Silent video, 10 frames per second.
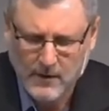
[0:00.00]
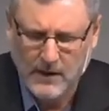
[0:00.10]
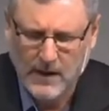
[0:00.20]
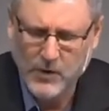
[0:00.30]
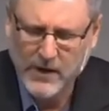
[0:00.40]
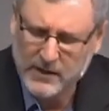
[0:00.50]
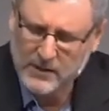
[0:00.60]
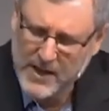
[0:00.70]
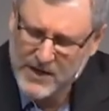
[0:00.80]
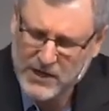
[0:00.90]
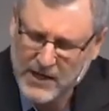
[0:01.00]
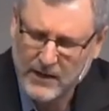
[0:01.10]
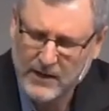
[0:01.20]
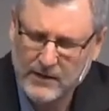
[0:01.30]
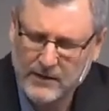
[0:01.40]
And we can measure
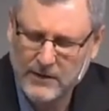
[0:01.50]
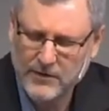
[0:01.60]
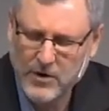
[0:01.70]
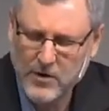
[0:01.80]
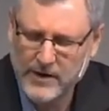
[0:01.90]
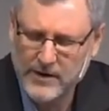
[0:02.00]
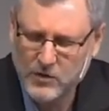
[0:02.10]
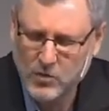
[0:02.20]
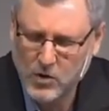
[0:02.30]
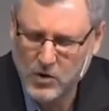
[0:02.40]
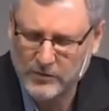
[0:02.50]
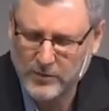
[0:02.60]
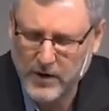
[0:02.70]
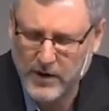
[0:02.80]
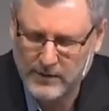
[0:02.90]
authority in the world
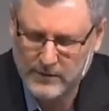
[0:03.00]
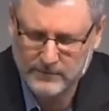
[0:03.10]
by it.